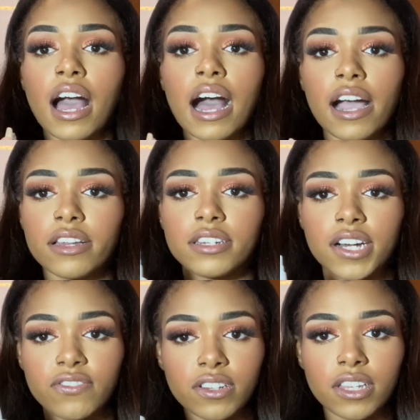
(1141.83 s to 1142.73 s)
I
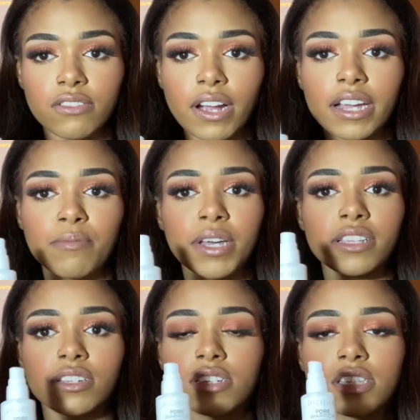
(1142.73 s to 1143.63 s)
definitely
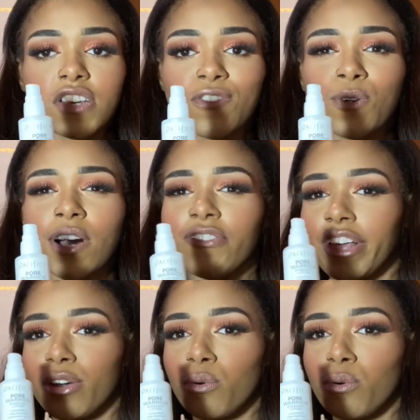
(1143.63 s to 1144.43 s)
recommend this if you have like